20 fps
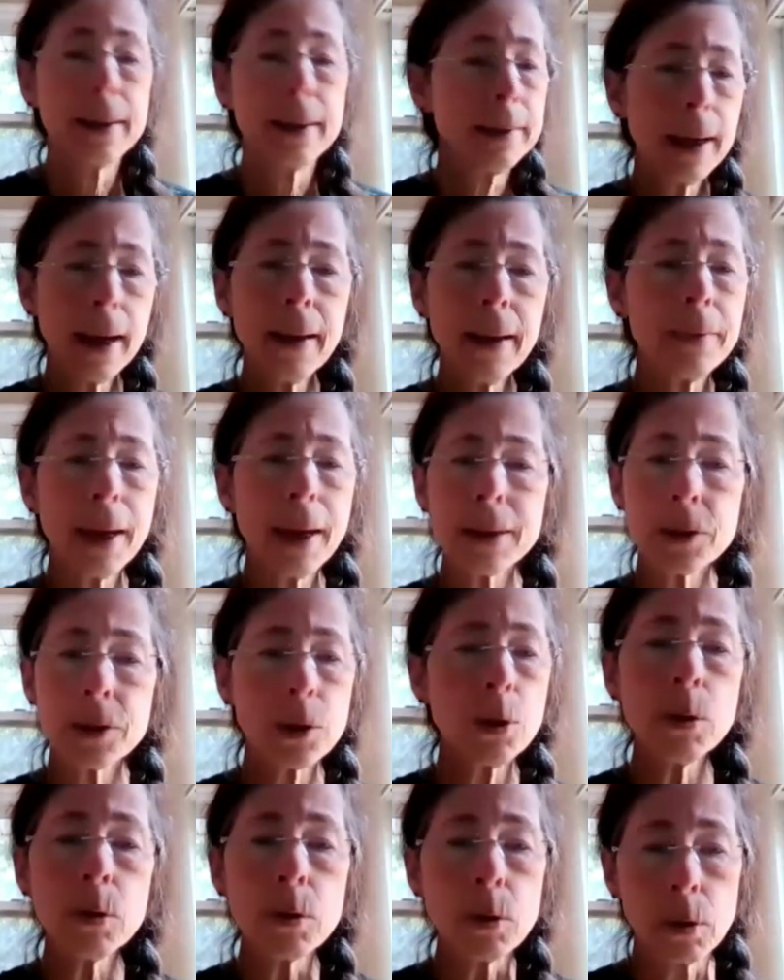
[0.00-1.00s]
Yeah, that's
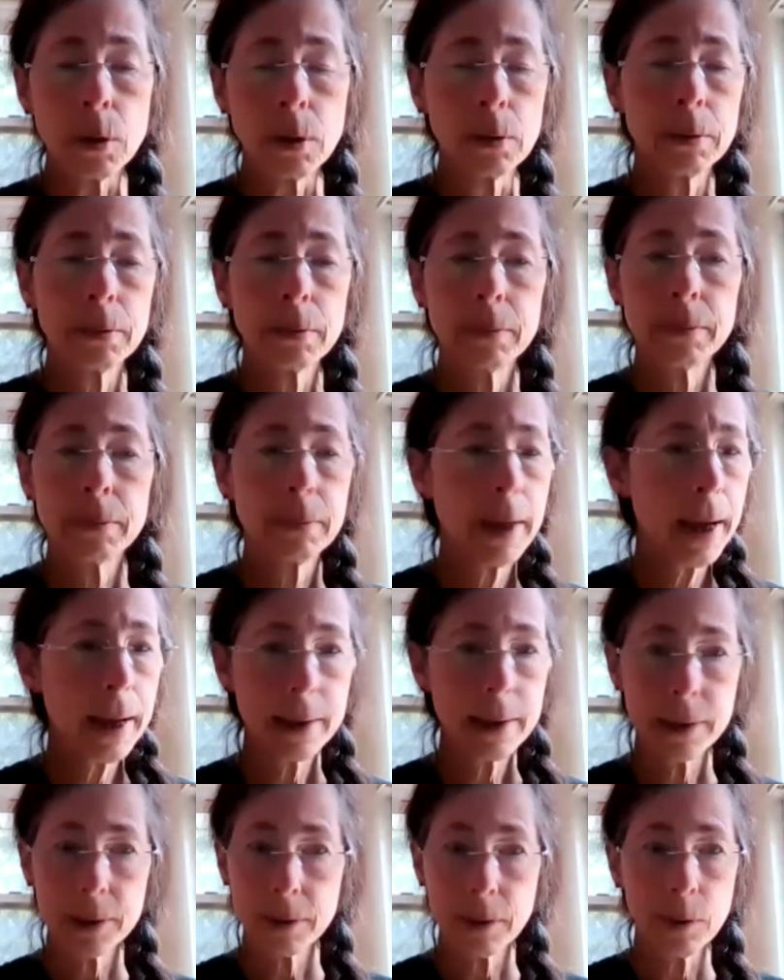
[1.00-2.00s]
cool.
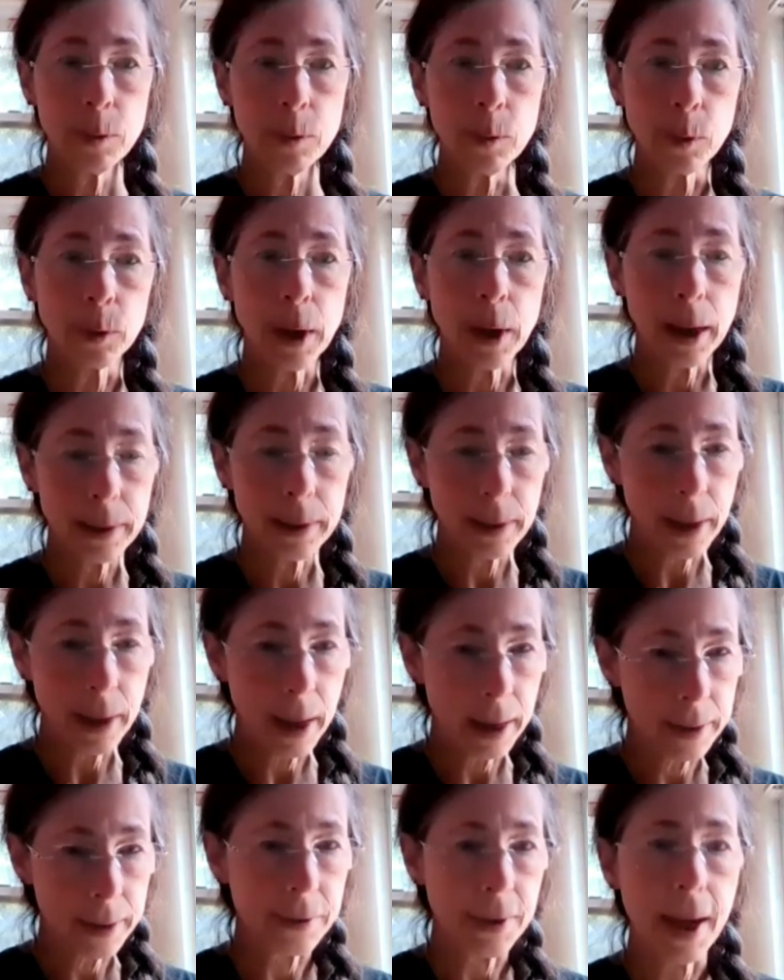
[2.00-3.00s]
That's cool. I
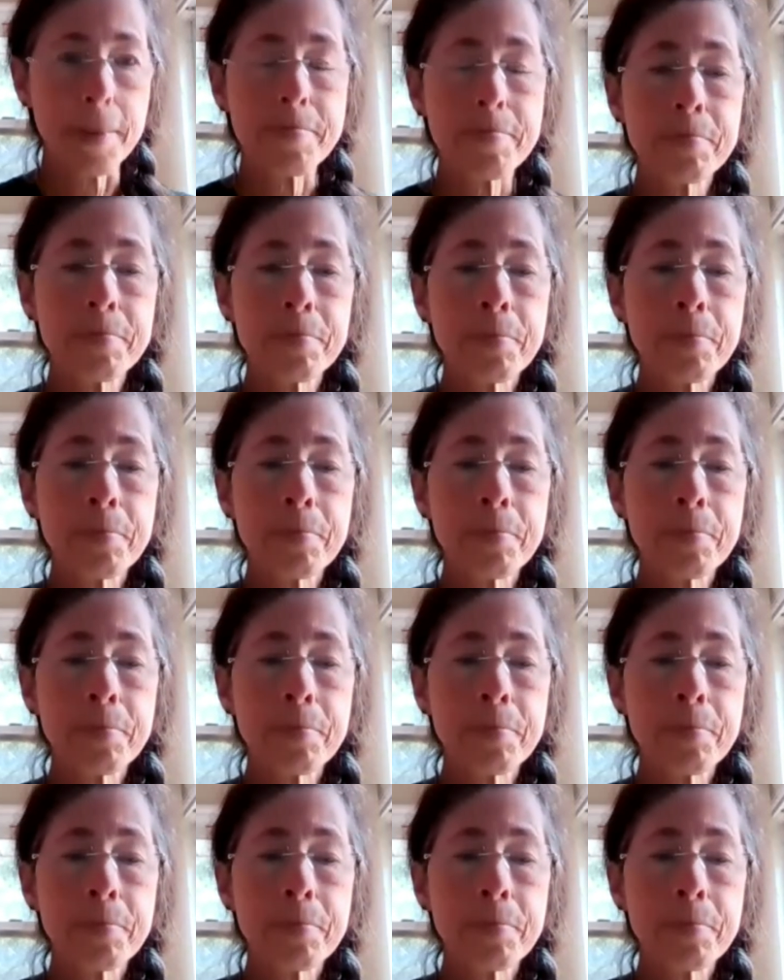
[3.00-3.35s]
like that.